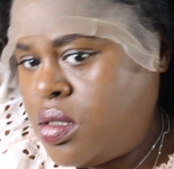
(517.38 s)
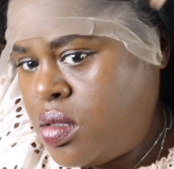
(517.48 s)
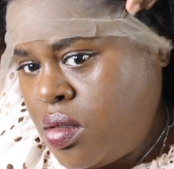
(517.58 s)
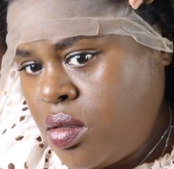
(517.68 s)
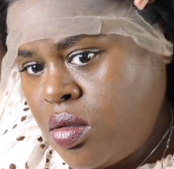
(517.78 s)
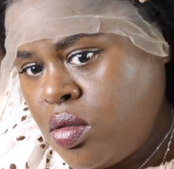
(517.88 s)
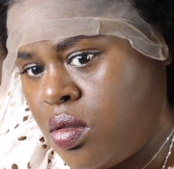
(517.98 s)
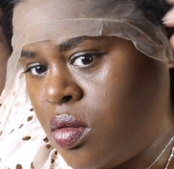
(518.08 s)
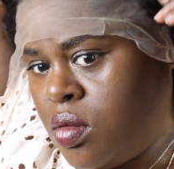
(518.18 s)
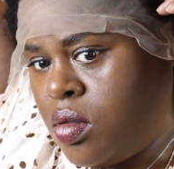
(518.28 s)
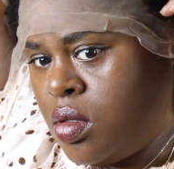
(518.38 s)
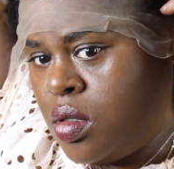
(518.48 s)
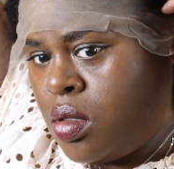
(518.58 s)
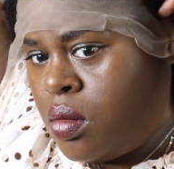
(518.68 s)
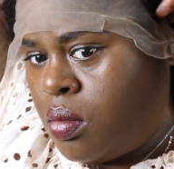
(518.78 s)
so
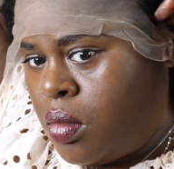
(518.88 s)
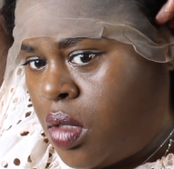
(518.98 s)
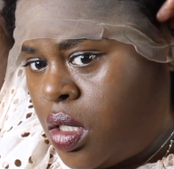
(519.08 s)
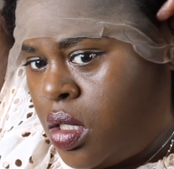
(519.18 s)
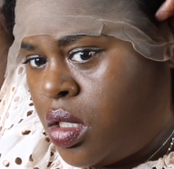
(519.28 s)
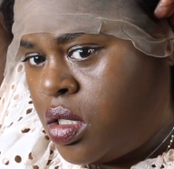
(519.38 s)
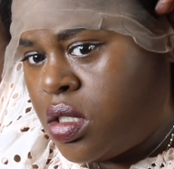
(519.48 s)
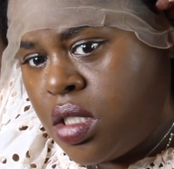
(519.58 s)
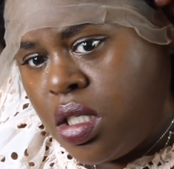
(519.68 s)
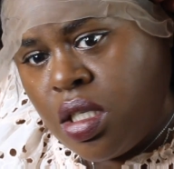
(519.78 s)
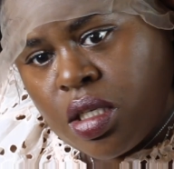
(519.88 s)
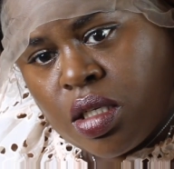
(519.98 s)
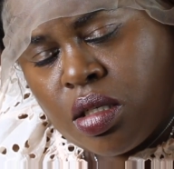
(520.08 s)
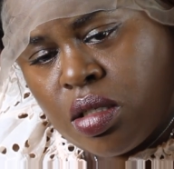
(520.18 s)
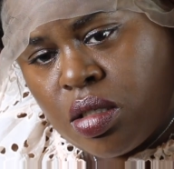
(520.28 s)
my ear's
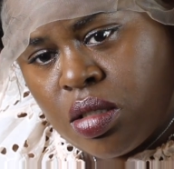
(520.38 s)
here.